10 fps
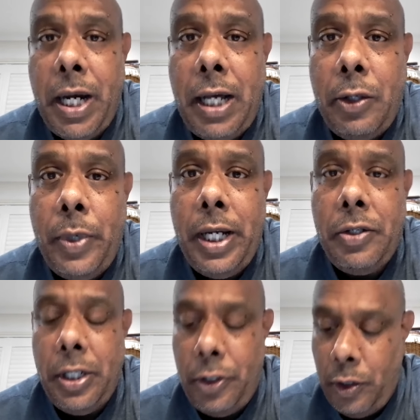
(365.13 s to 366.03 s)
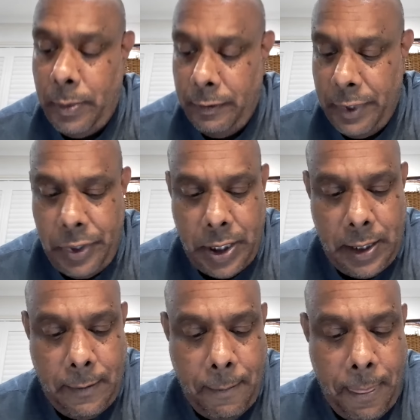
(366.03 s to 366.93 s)
pathways, and
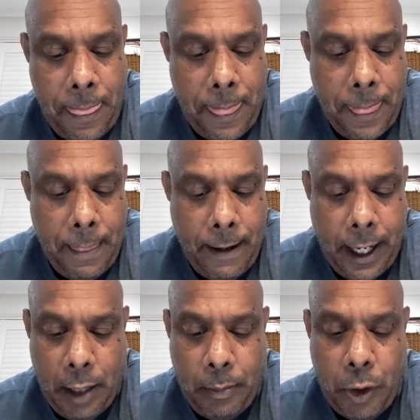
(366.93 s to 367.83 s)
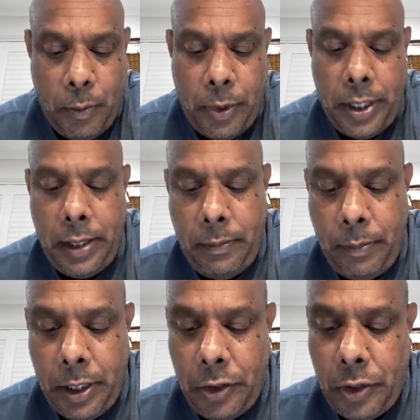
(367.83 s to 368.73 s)
supervision, and appropriate
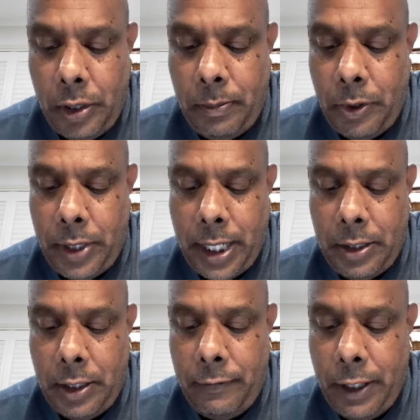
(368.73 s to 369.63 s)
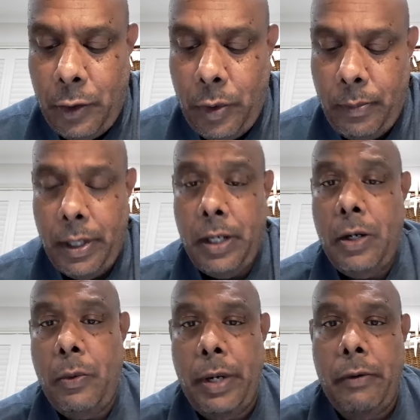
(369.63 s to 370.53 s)
personal protective equipment
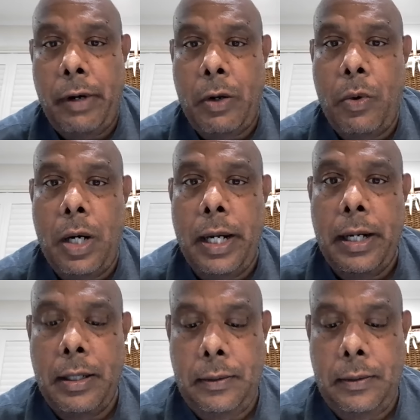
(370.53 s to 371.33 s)
when required.